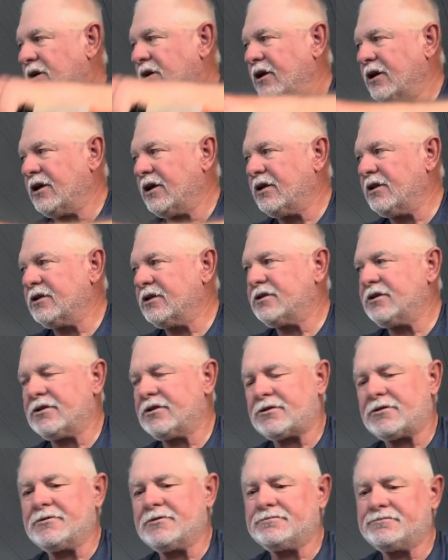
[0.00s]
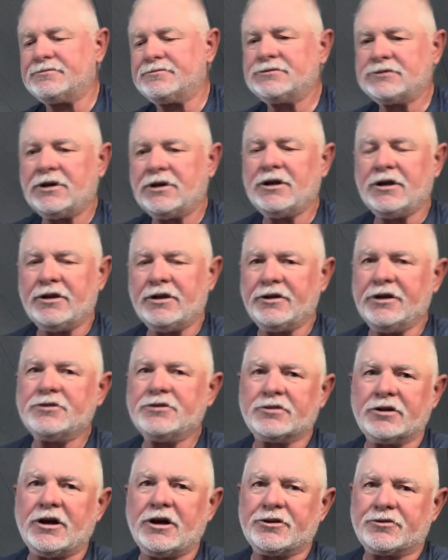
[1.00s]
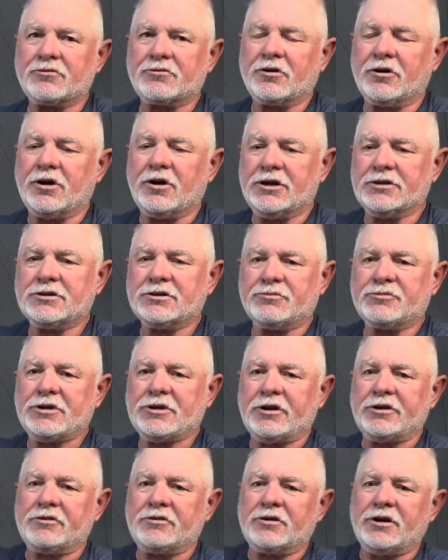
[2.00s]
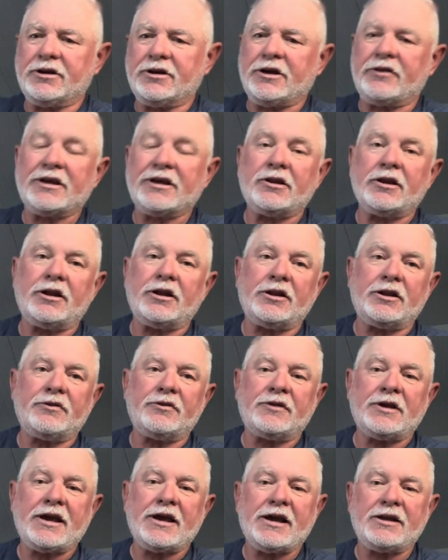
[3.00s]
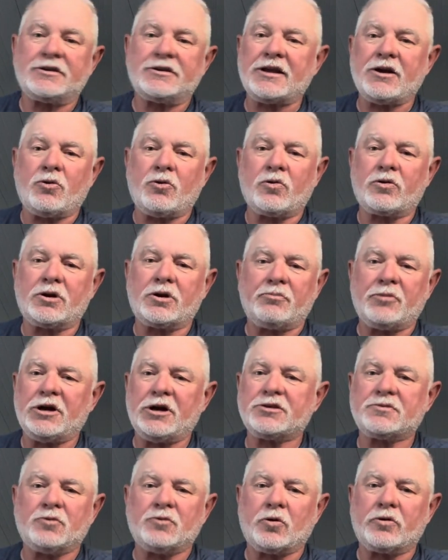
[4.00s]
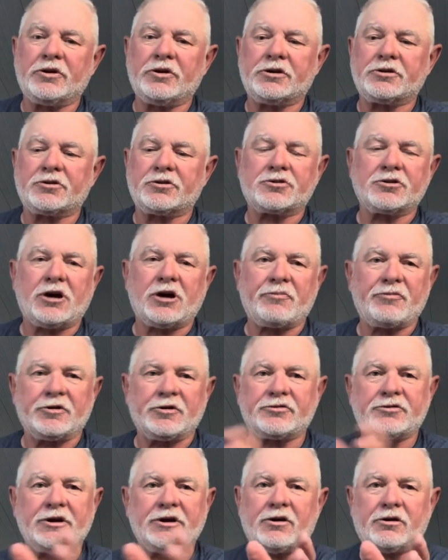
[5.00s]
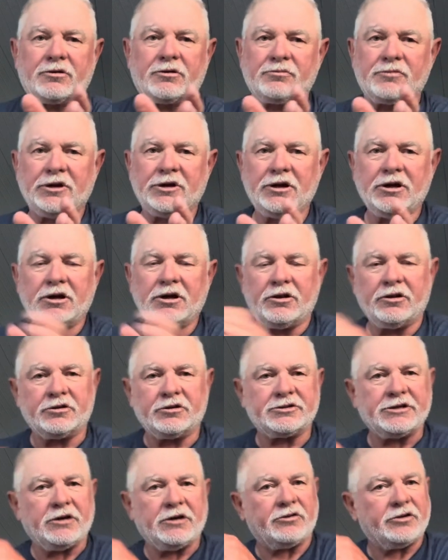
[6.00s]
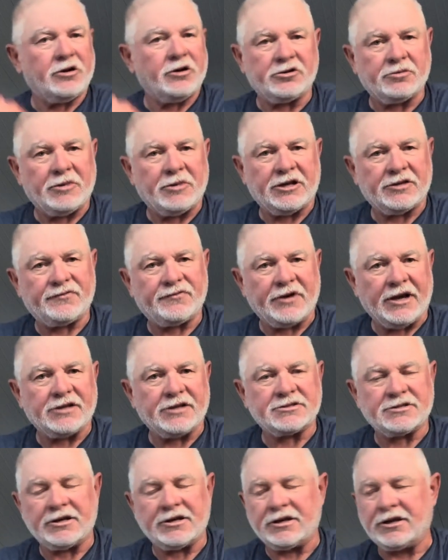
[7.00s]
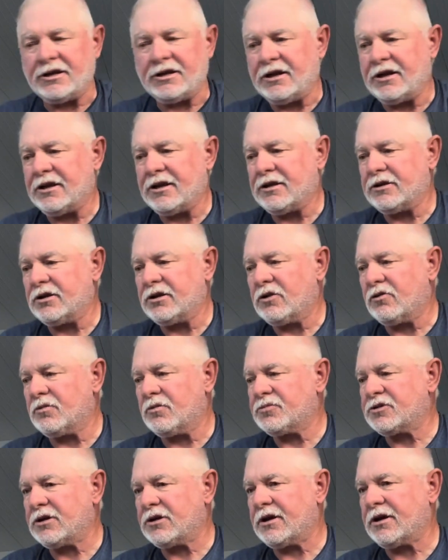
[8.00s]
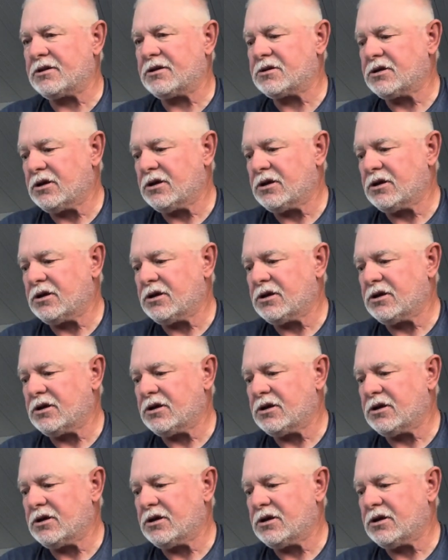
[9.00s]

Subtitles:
And it's just, these are nice rods, I'm telling you right now. They just ordered a bunch more there at the shop. They're selling those about as fast as they can get in, you know what I'm saying?